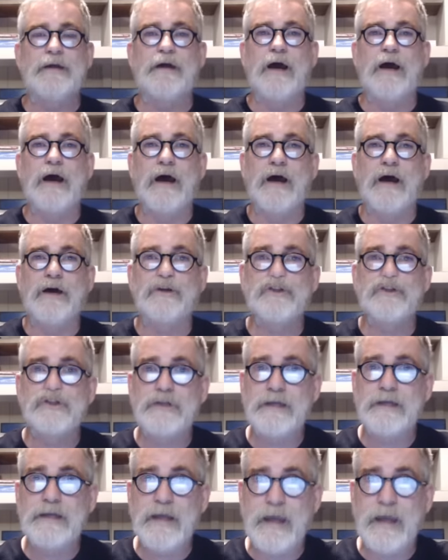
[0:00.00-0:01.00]
Uh,
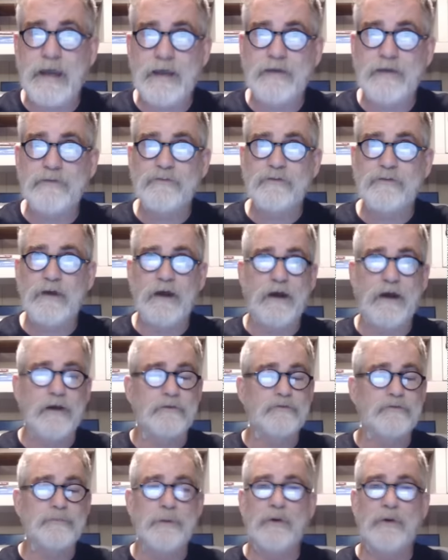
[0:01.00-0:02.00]
she has uh,
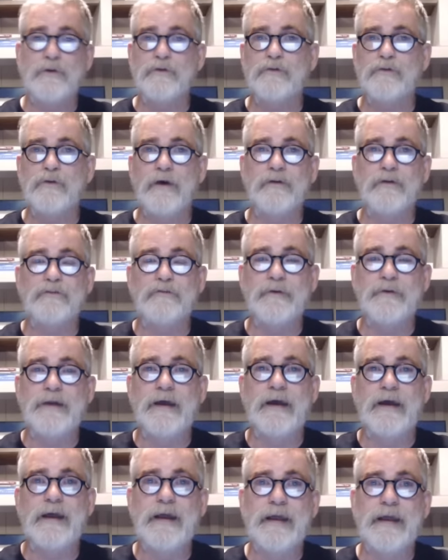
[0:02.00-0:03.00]
spoken to us
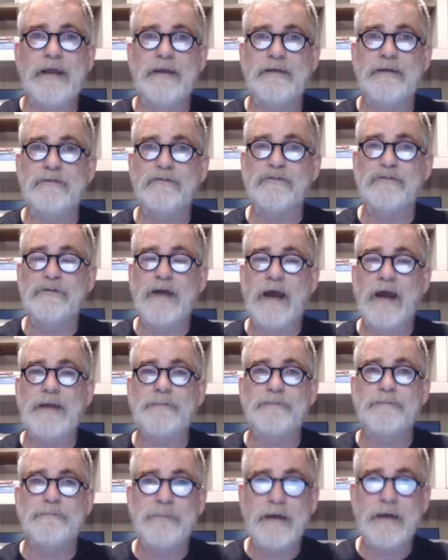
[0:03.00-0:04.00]
via a
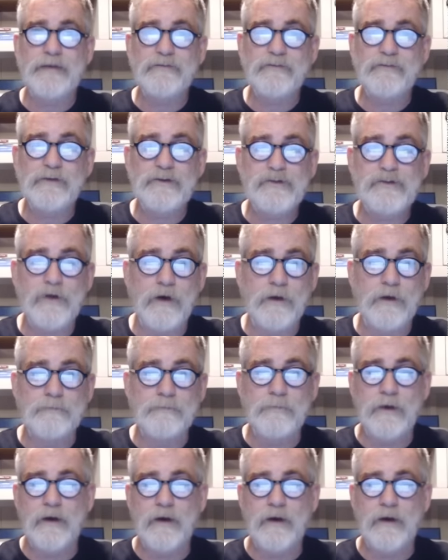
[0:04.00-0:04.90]
Skype message on,